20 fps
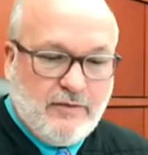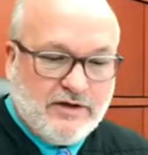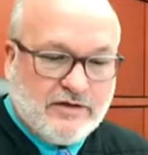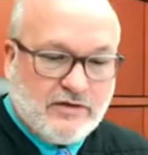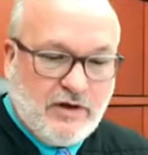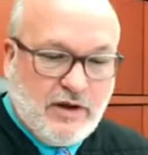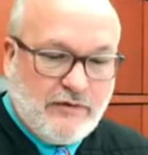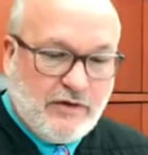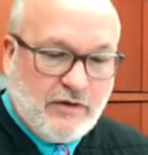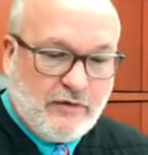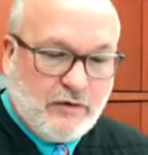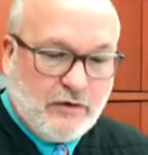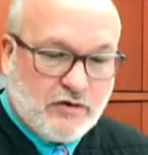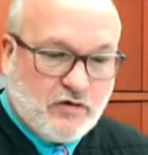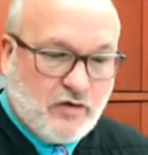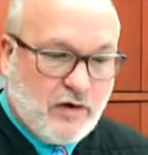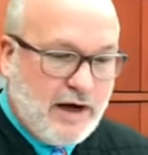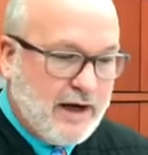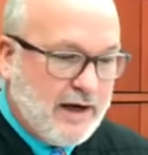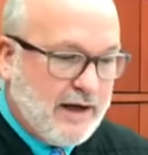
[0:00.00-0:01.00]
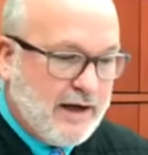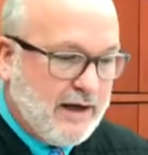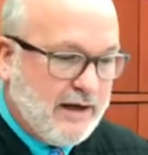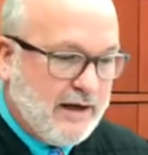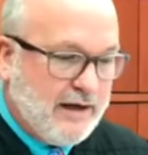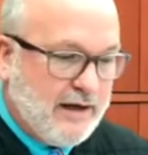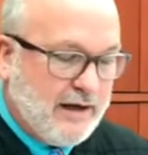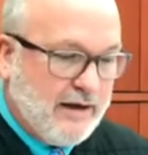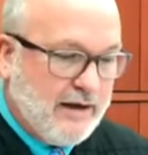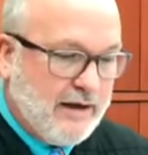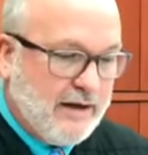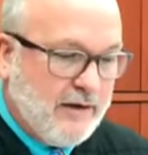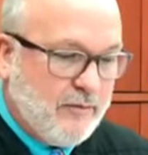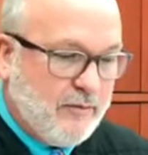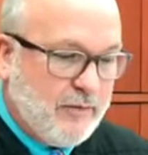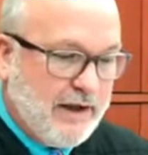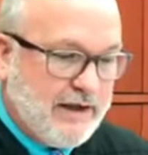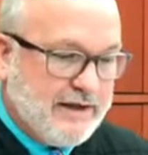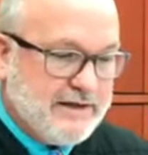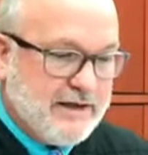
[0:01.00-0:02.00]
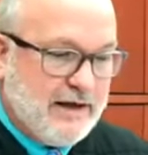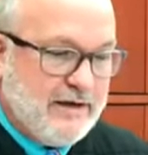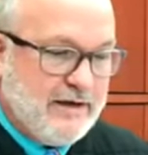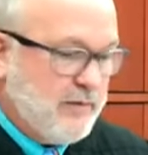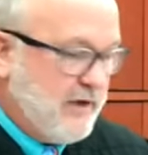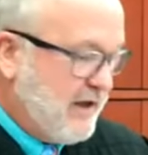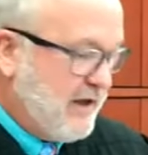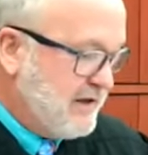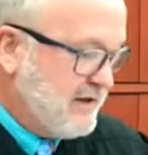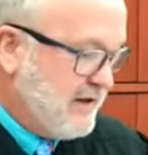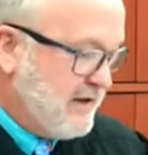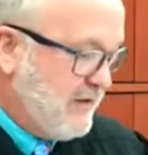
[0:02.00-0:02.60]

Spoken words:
Mr. Levin the first crack at it because